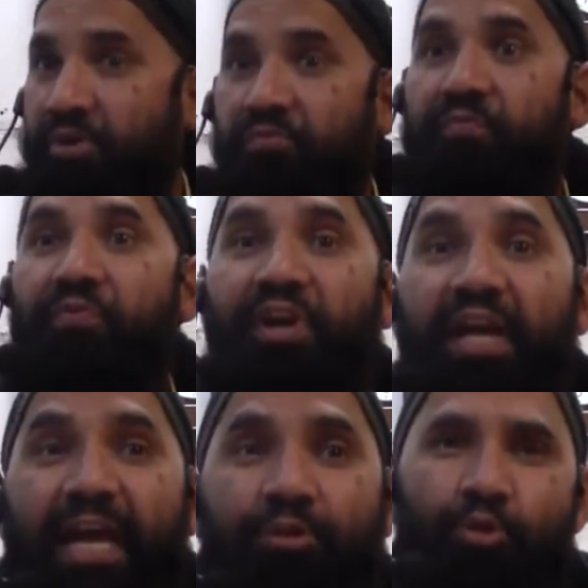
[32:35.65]

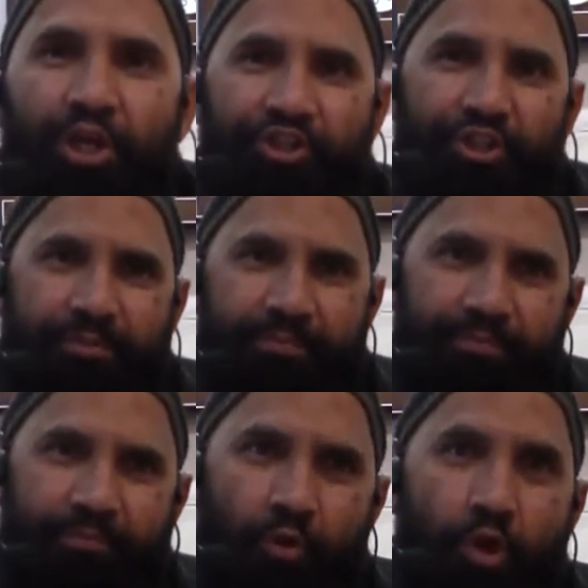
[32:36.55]
free education,
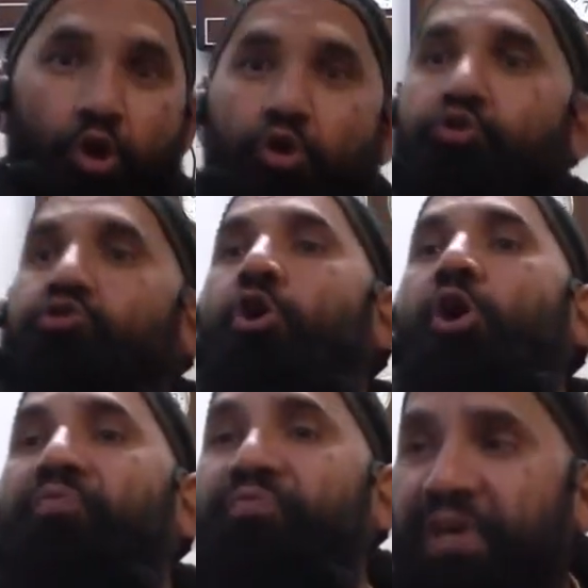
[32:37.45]

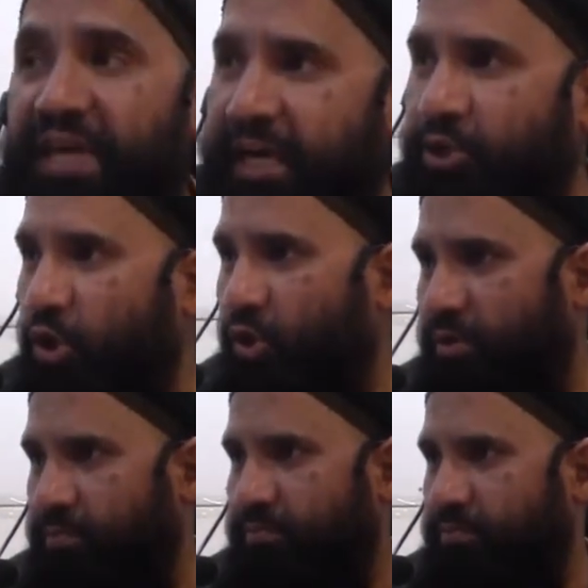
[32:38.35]
no fee at
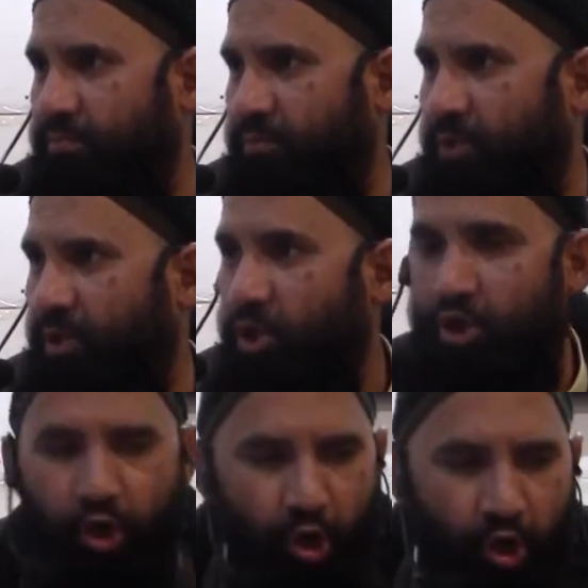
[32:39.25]
all,
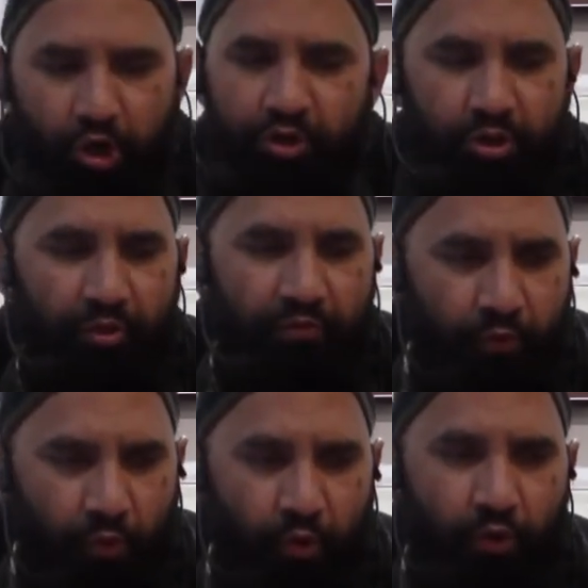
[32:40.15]
clothes,
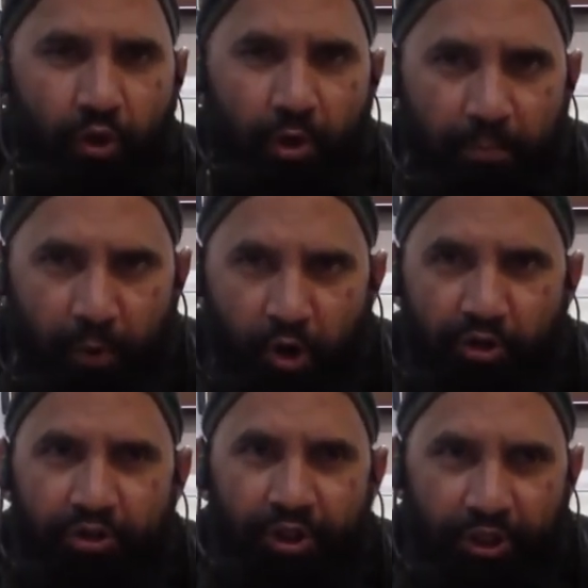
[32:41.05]
food,
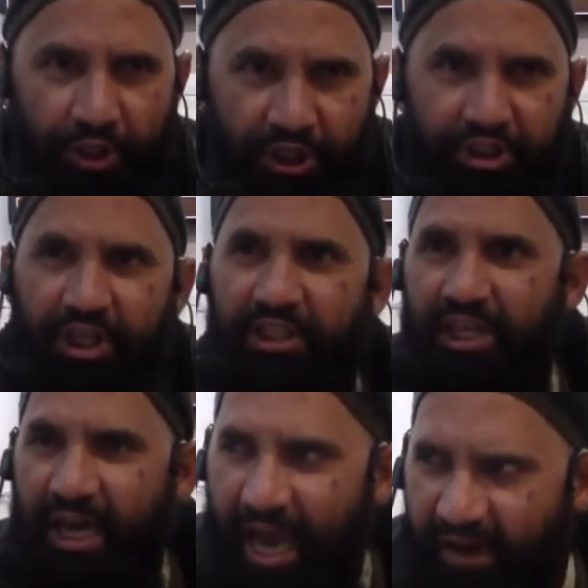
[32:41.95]
books, teachers,
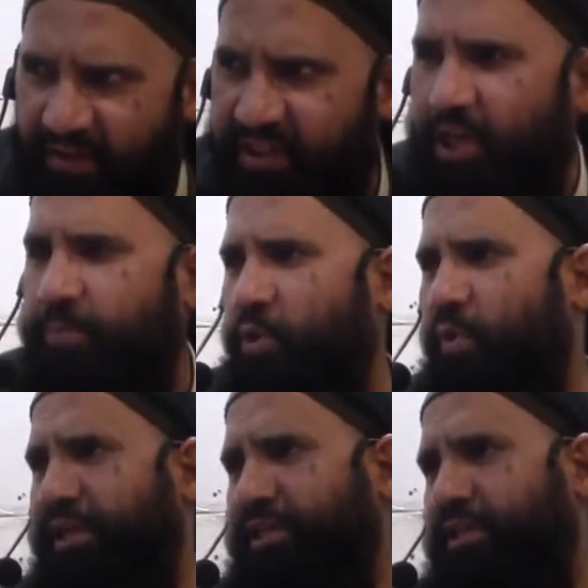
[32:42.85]
everything
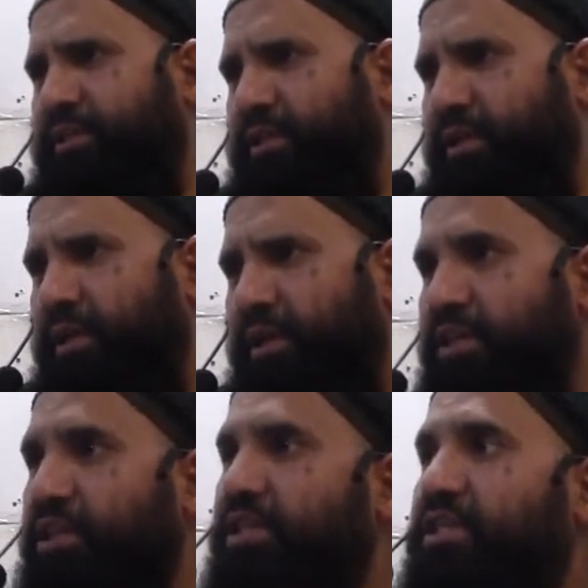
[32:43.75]
provided.
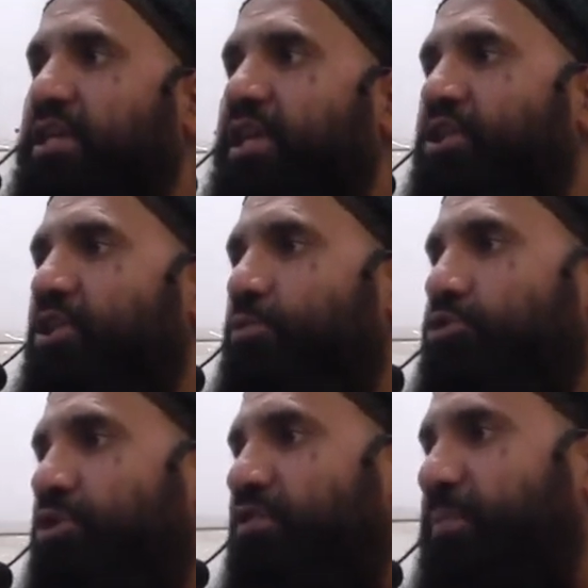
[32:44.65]
This is the
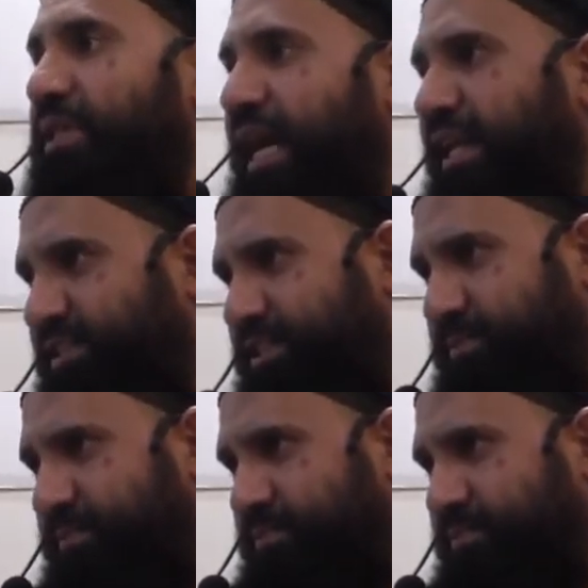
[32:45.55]
contribution of madaris.